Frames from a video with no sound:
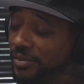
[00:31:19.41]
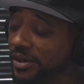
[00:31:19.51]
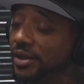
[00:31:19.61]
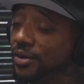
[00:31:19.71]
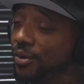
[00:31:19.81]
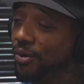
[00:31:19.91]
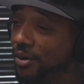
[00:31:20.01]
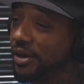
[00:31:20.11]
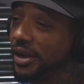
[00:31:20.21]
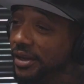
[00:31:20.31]
man, he go
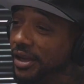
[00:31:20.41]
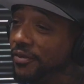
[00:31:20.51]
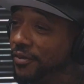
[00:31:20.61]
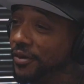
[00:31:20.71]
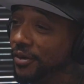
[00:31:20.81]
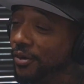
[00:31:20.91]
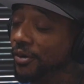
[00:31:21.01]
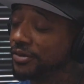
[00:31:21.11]
hard like that for the Lord.